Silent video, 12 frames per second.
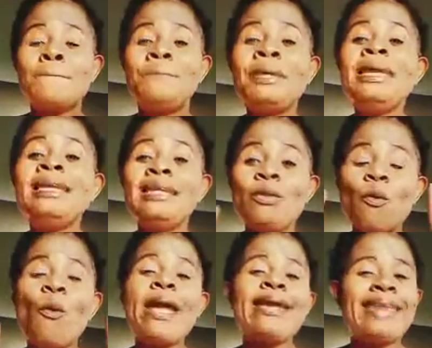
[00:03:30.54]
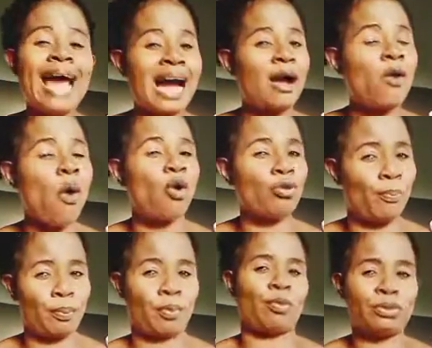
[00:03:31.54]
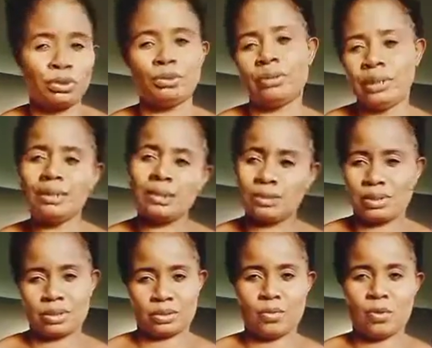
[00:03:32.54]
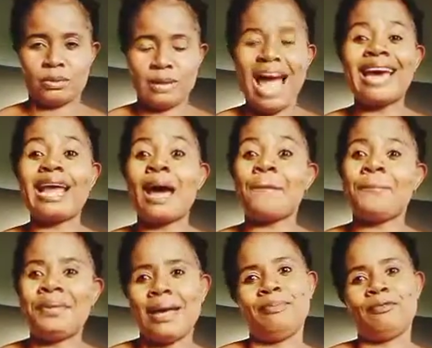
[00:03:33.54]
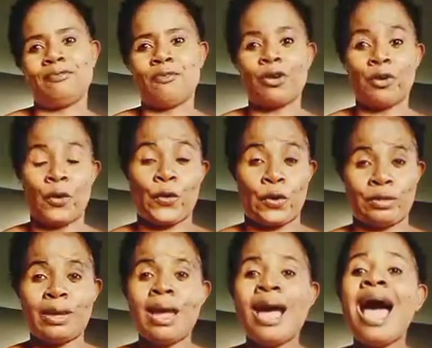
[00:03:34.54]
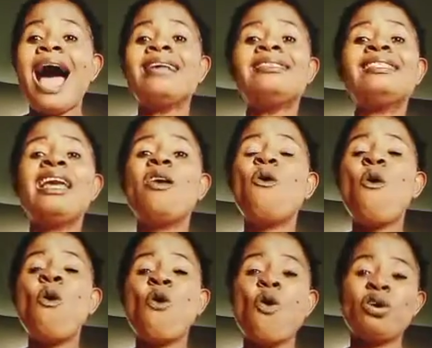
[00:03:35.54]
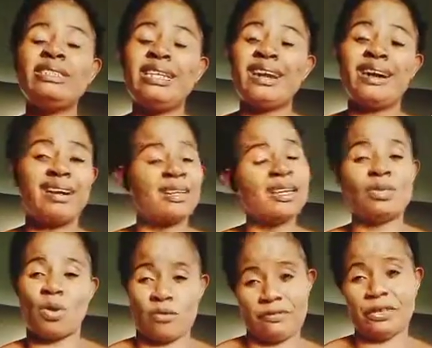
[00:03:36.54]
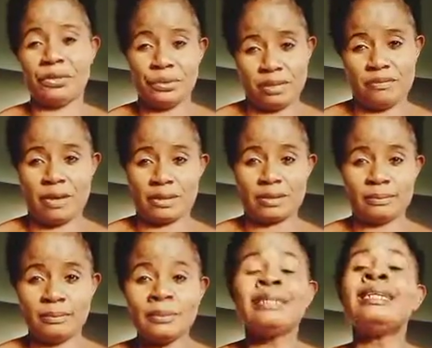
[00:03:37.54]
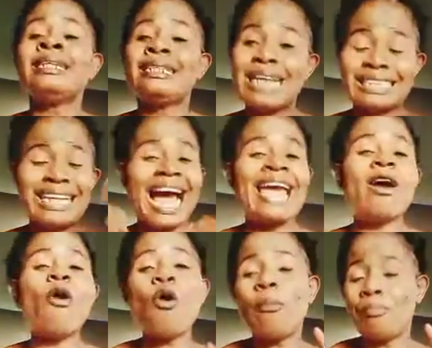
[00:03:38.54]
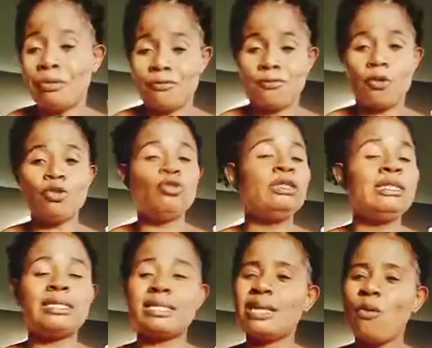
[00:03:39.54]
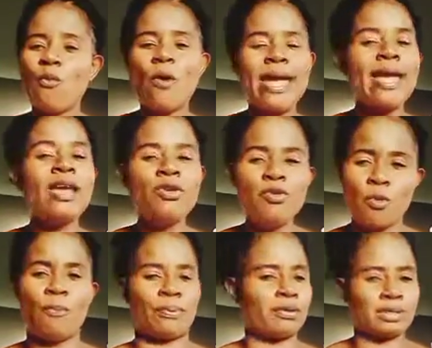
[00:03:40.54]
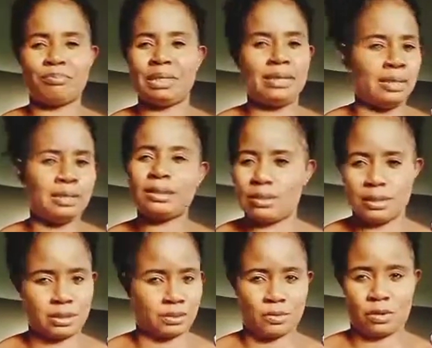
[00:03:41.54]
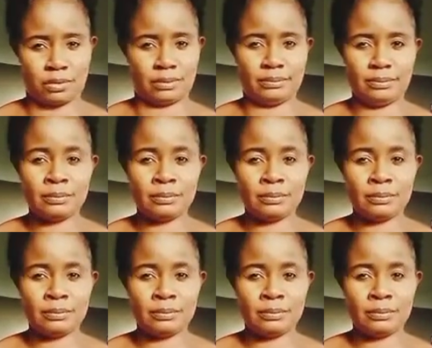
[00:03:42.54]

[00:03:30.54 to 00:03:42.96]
Be the way that God brought you into this world and appear before your God and say, "Oh God, the creator of the universe, that I come before you the same way you brought me into this world.